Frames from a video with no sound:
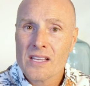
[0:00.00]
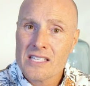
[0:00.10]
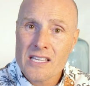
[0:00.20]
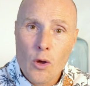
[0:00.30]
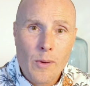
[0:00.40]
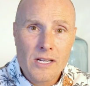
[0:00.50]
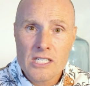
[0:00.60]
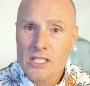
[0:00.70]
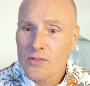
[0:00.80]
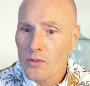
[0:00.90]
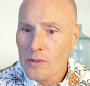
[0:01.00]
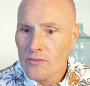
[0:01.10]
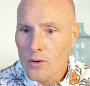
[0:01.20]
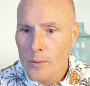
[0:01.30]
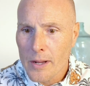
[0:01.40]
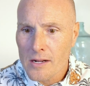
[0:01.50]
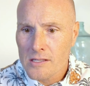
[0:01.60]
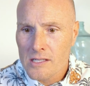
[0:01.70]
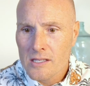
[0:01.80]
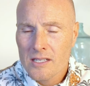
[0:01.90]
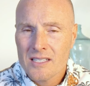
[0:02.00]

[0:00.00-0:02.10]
Sell bunches for $3-4.